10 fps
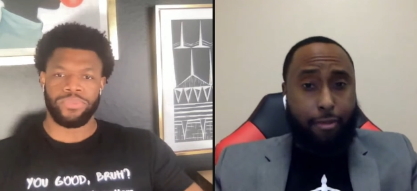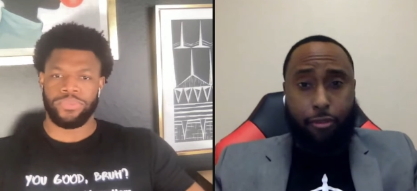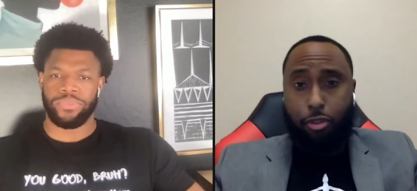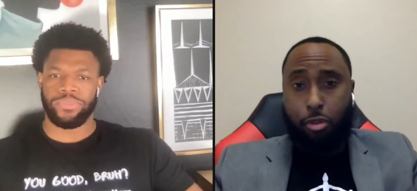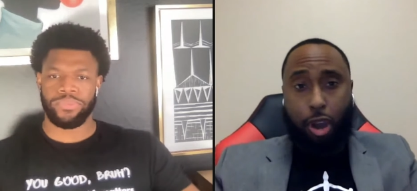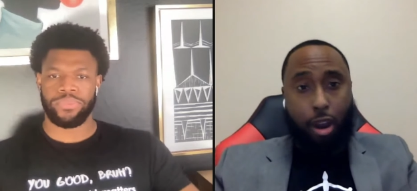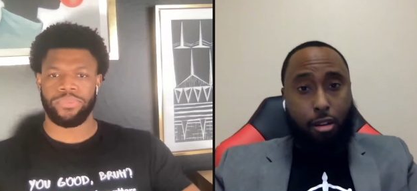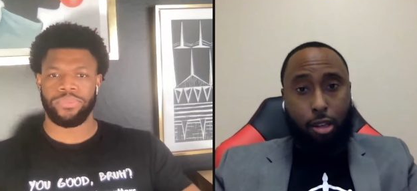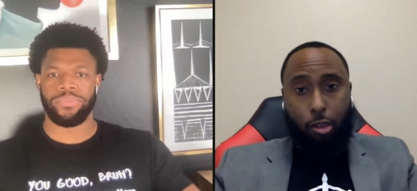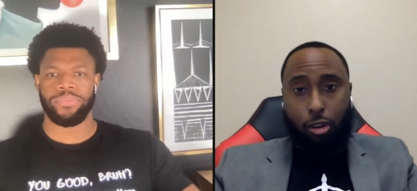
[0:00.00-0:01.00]
Speaker 1: even if you
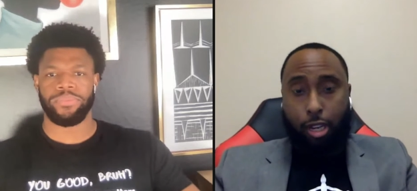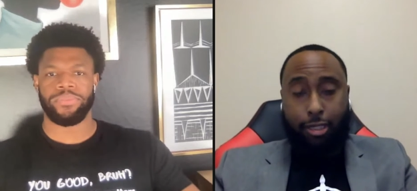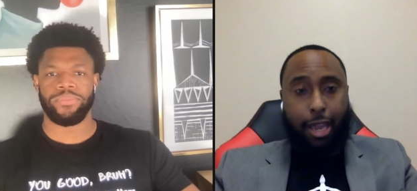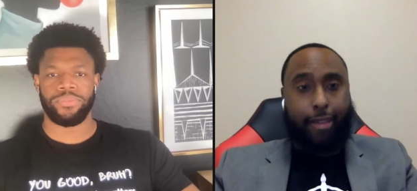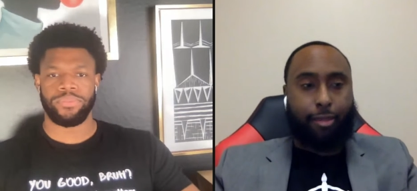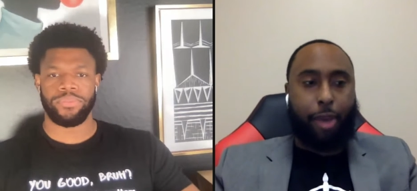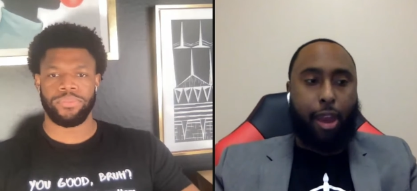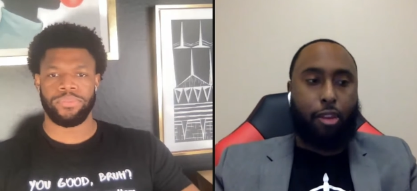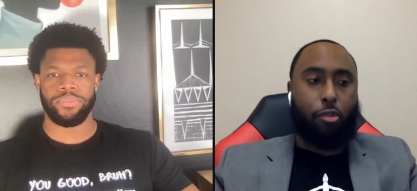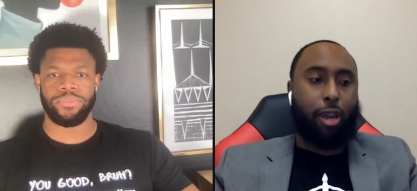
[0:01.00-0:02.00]
call your lawyer, because I had
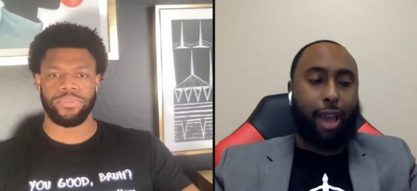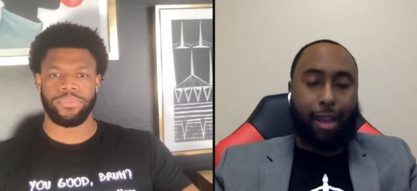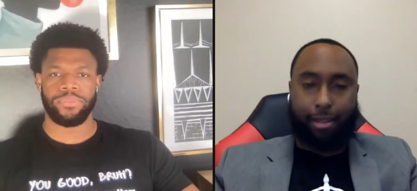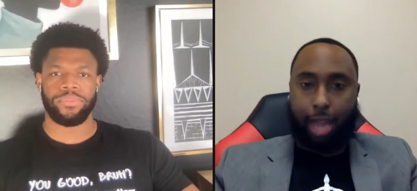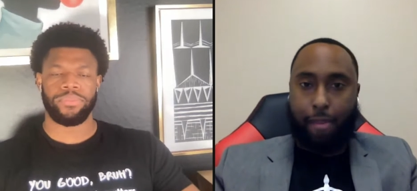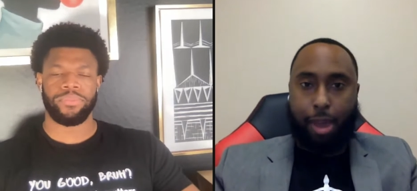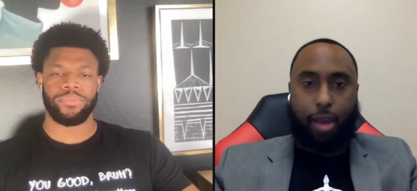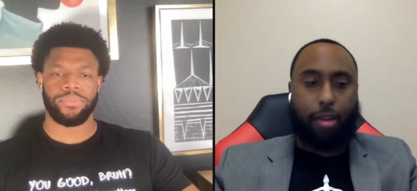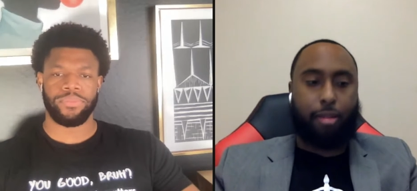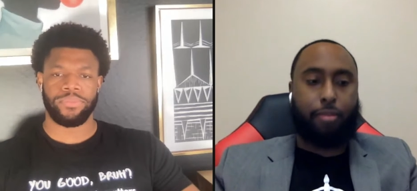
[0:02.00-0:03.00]
somebody who had got stopped
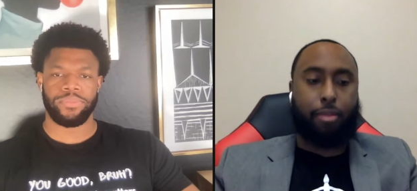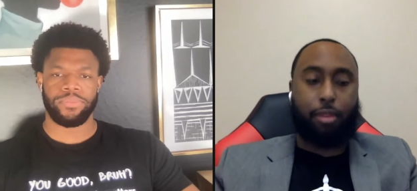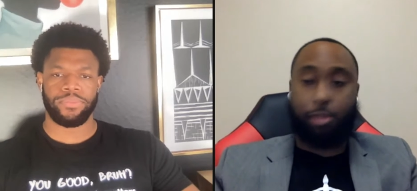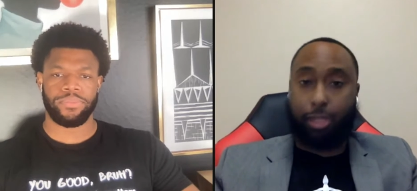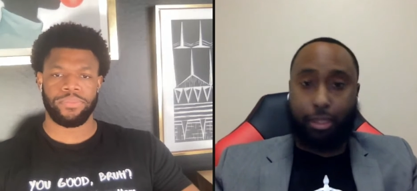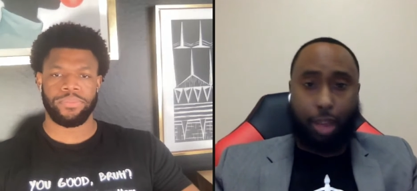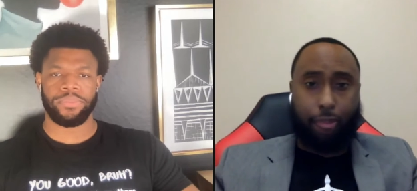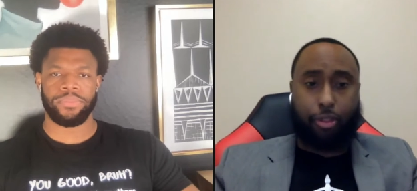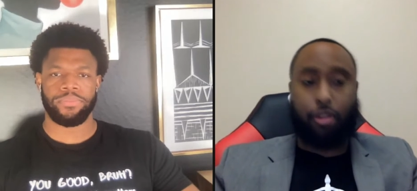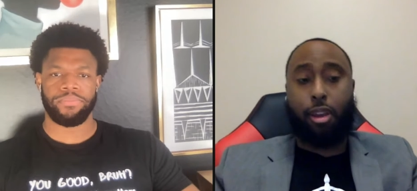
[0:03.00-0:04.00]
by um, a police
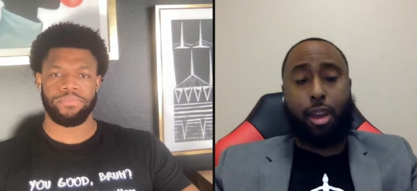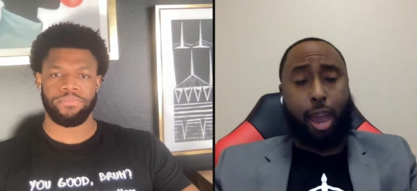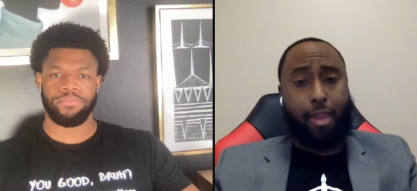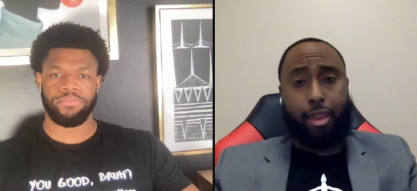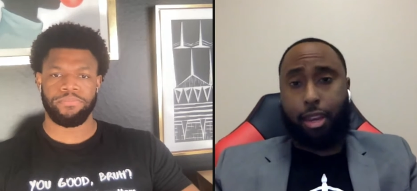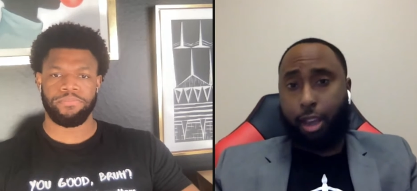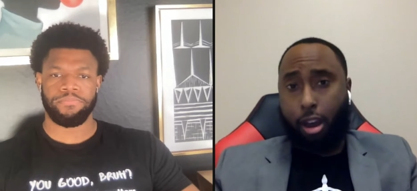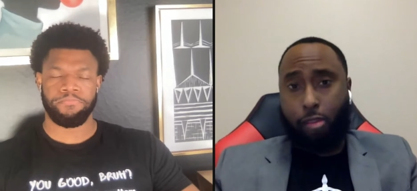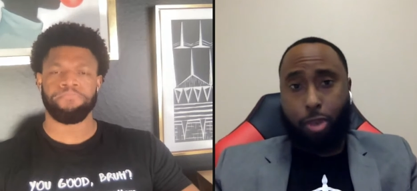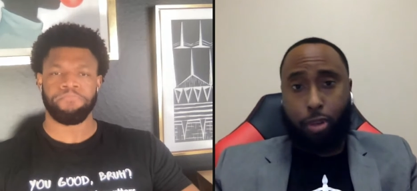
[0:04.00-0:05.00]
officer and then
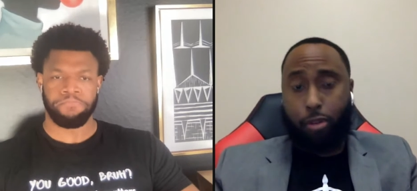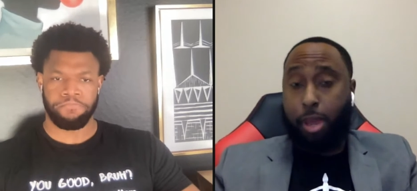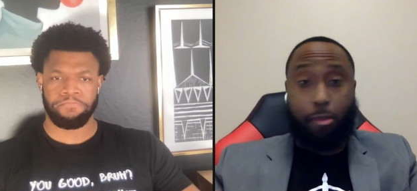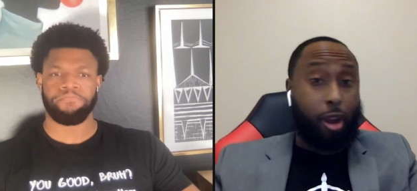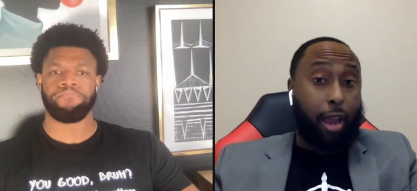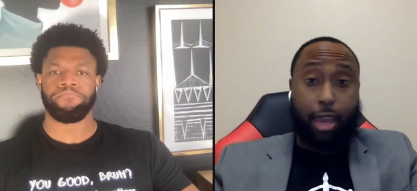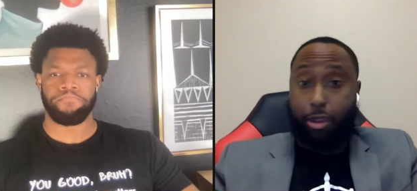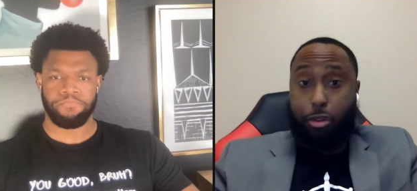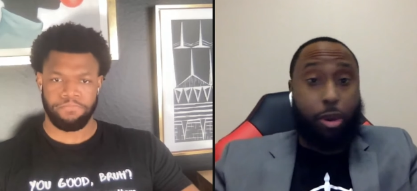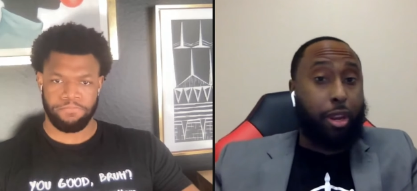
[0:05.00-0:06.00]
he called me on the phone, like, bro, I
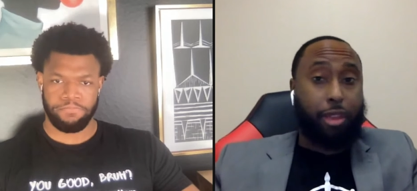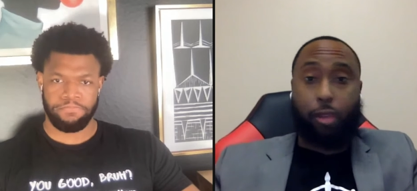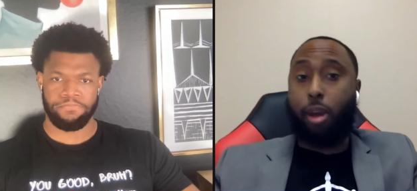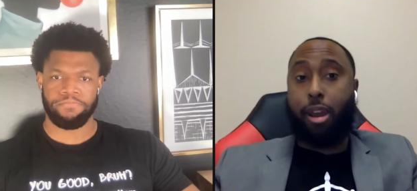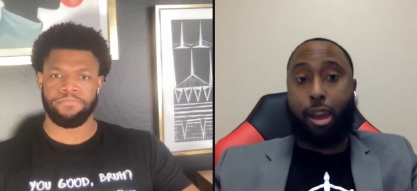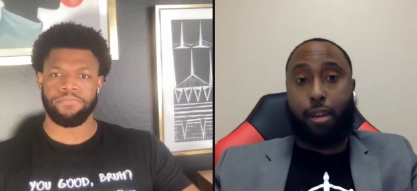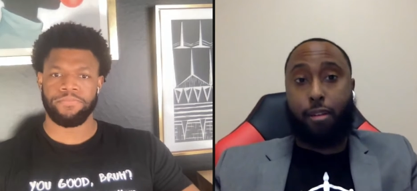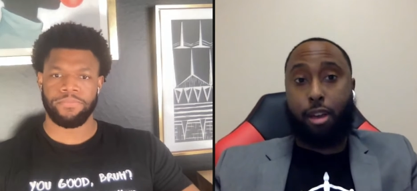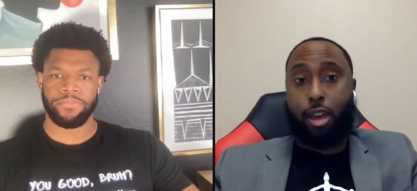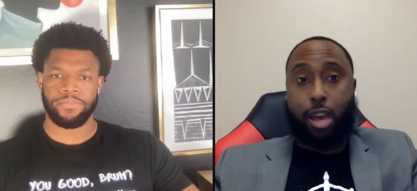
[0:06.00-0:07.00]
can't do anything right
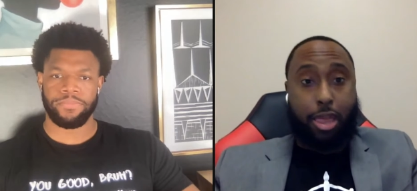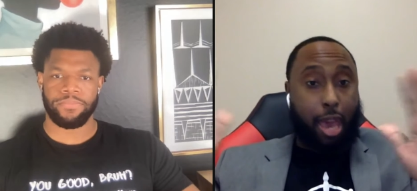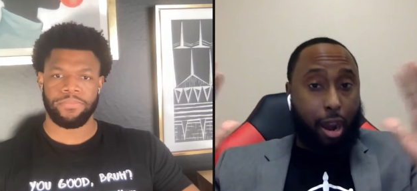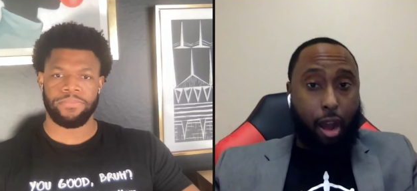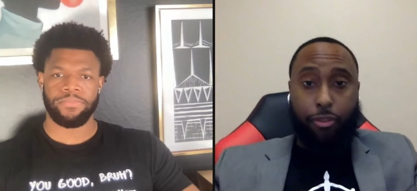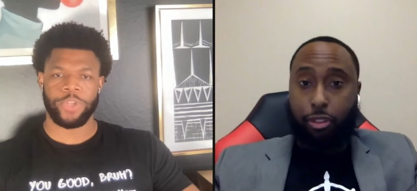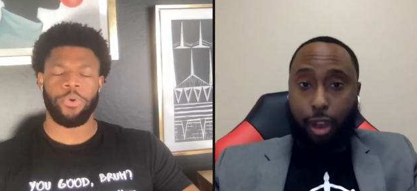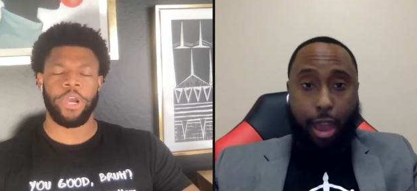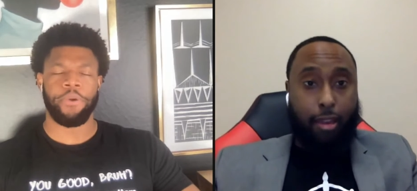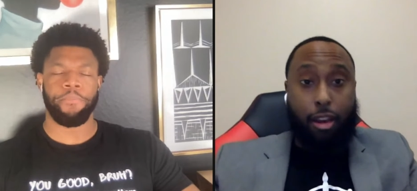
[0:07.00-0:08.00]
now. That
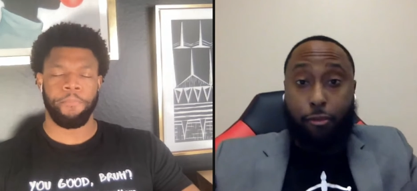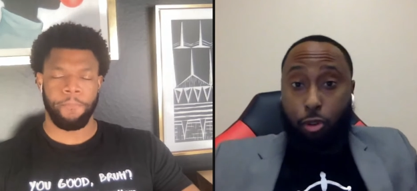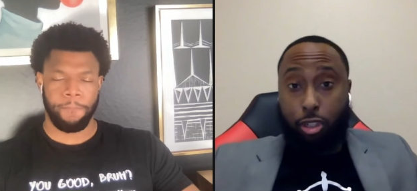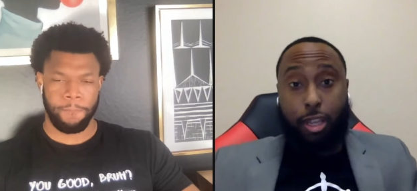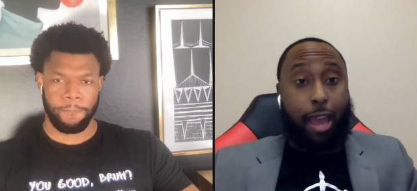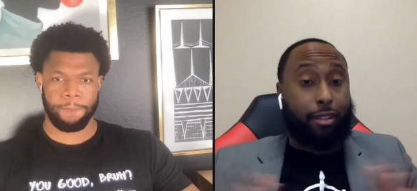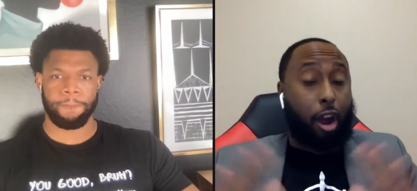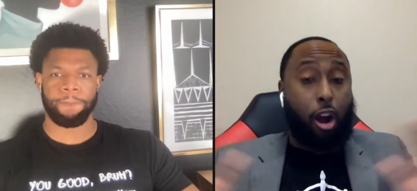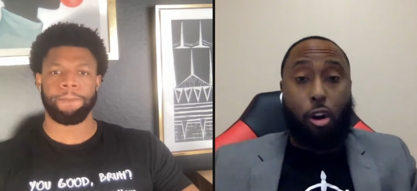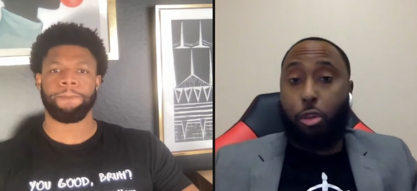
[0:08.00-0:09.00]
officer right. had
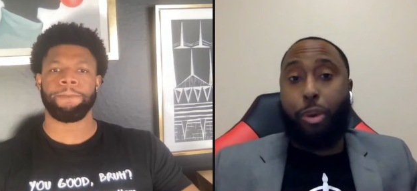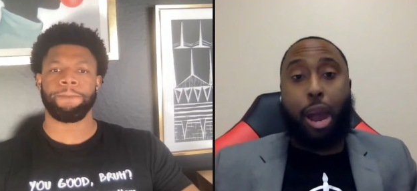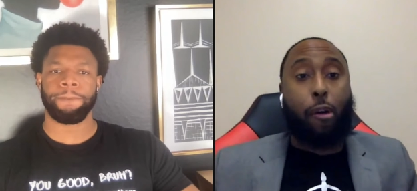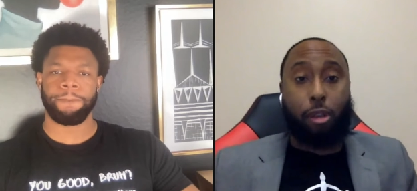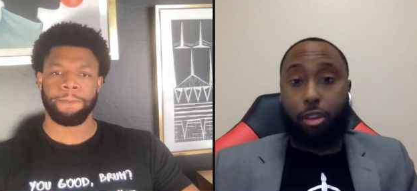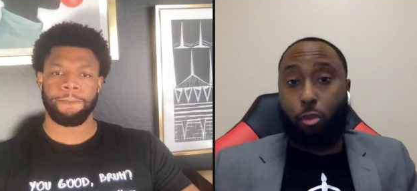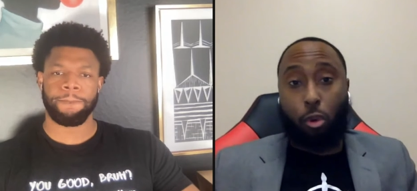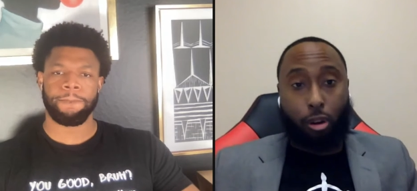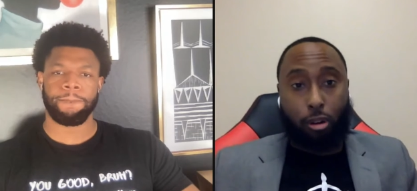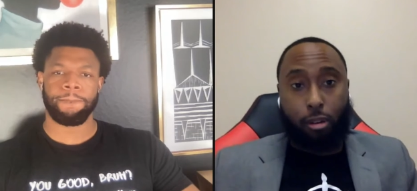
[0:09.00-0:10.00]
unfortunately has all the power
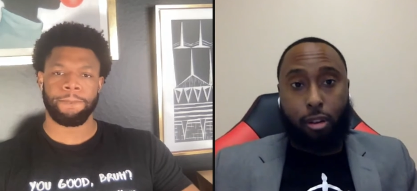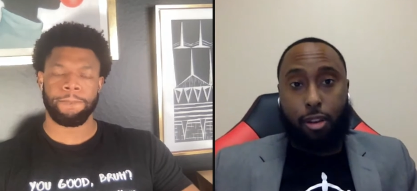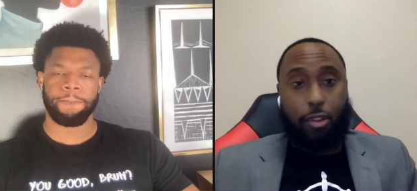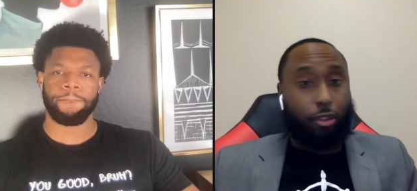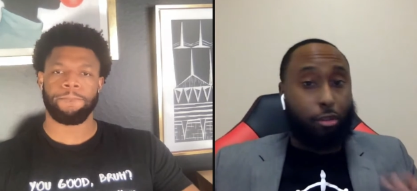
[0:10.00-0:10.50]
in the world.